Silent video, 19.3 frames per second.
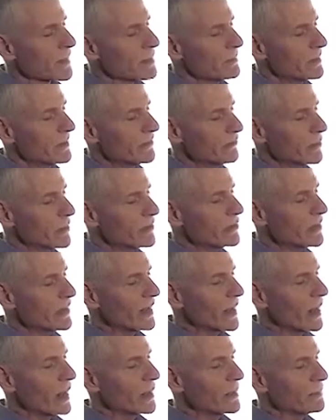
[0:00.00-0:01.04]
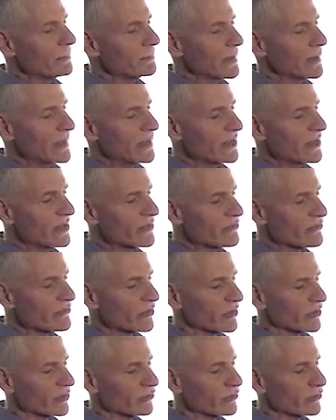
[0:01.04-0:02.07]
But if we're doing an oblique
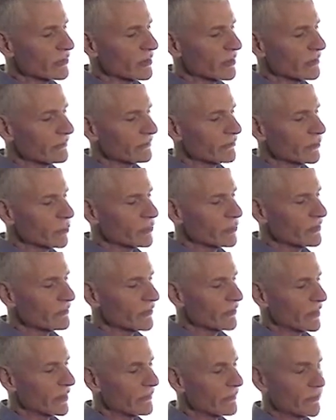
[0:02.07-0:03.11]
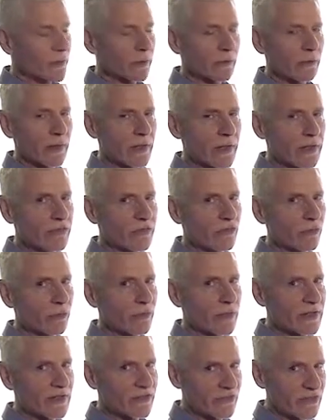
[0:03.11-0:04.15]
insertion at 45 degrees or
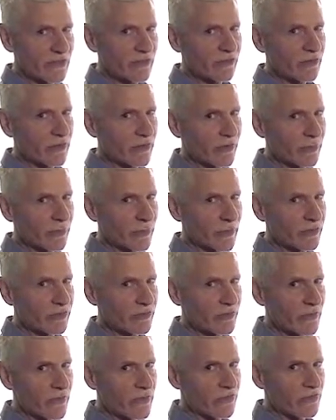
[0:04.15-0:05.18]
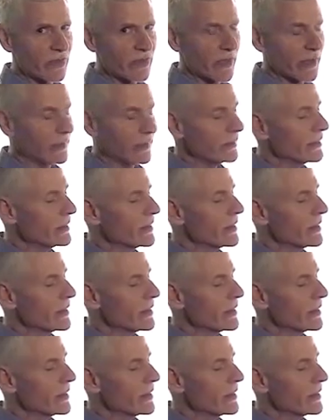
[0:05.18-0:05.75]
at 60 degrees to the skin,